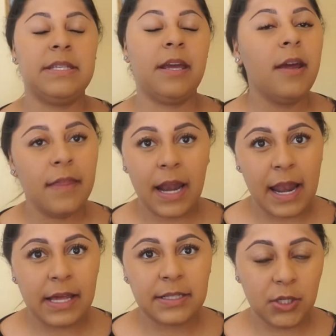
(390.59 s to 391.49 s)
mascara that
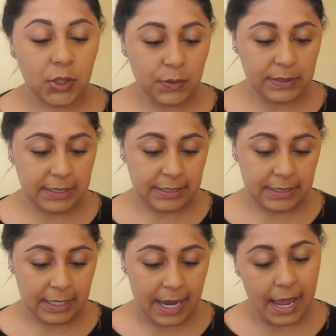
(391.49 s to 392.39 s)
I like to use
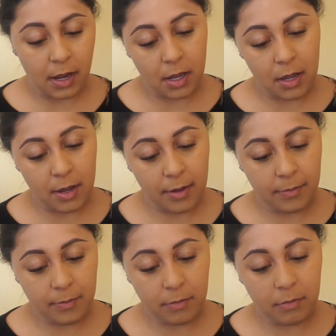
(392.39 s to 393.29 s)
is the
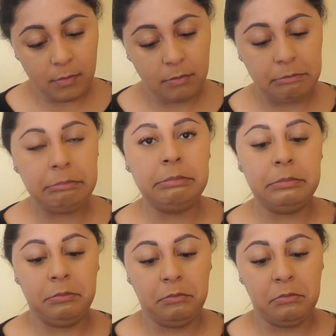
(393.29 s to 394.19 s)
Lancome
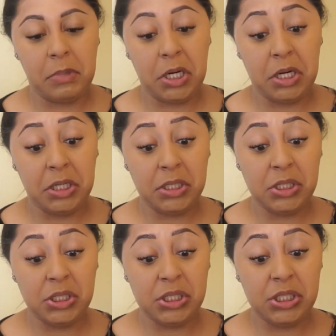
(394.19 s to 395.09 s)

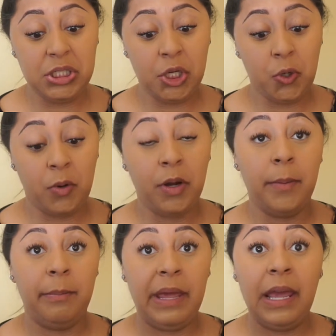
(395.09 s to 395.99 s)

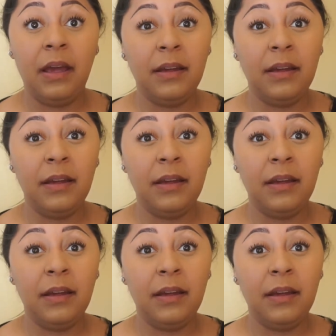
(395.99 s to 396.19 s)
Monsieur Bay.